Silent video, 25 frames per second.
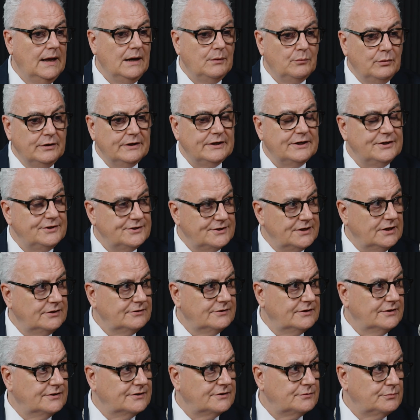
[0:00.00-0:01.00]
Yeah, we're
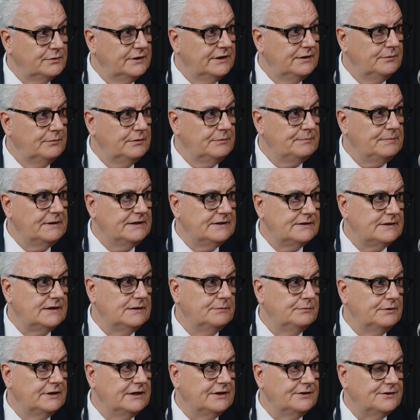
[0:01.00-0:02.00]
consultants. We're
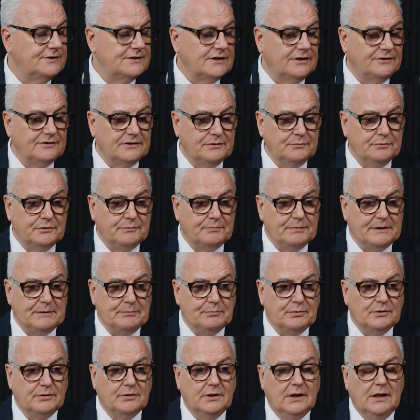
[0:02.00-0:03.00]
consulting with
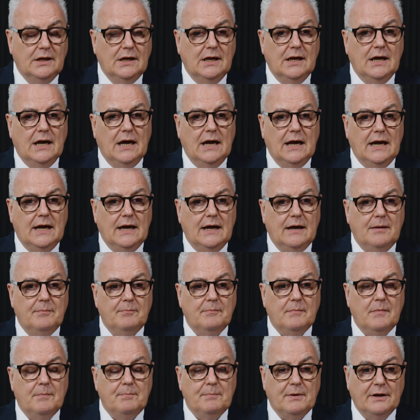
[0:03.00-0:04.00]
people.
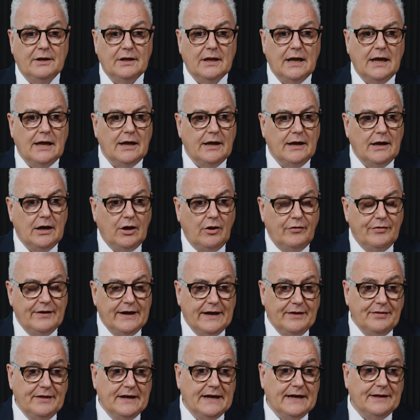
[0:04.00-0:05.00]
But on
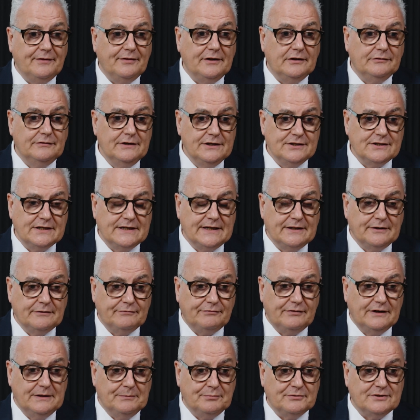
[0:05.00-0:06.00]
the other hand, there is another
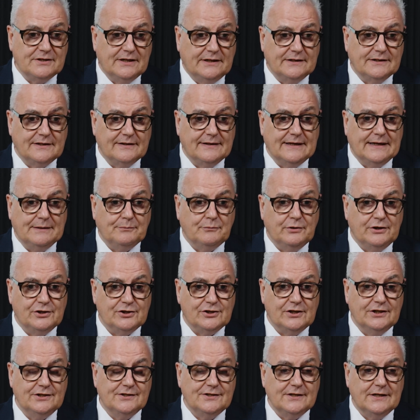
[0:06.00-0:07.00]
flip side to that,
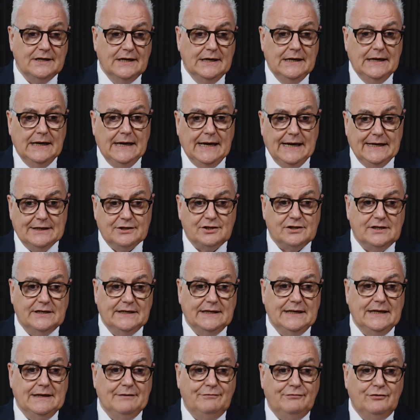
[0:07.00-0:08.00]
which is
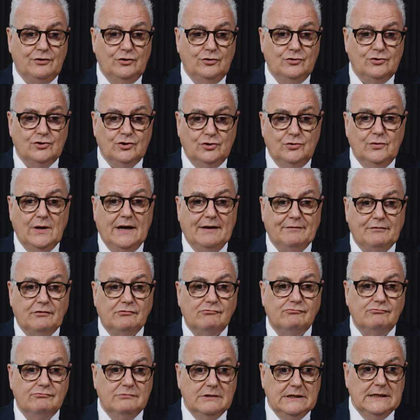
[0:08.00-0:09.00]
actually if you do have a
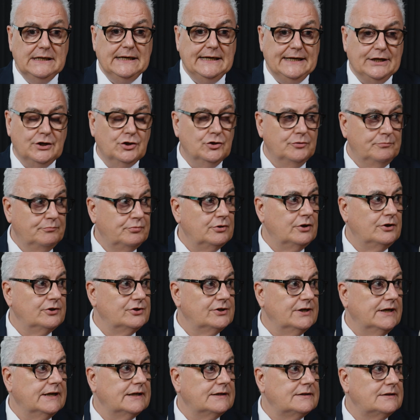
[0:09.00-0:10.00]
really good
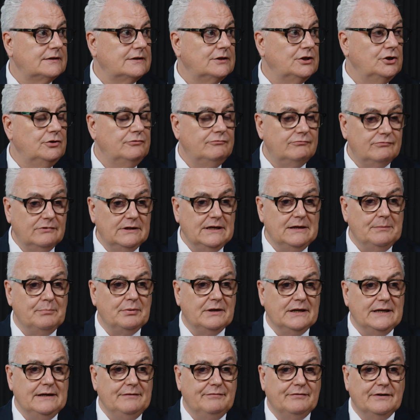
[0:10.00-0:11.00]
project you really
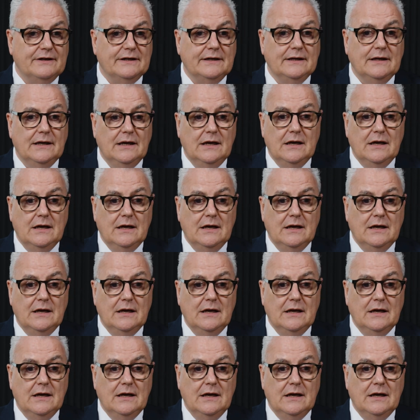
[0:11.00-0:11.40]
believe in,